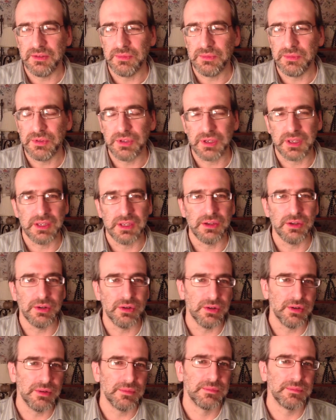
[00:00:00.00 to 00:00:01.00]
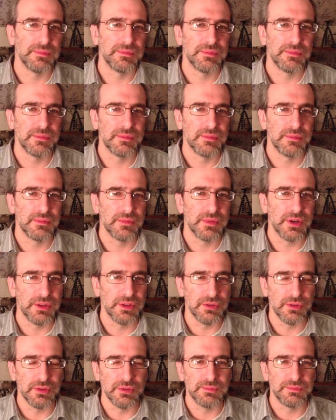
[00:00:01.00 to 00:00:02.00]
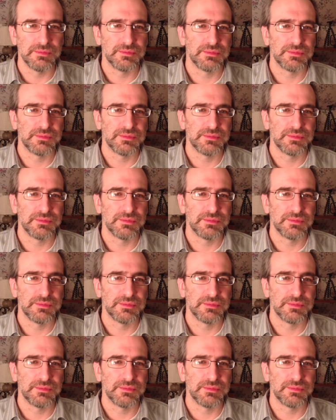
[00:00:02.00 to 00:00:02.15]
look at your other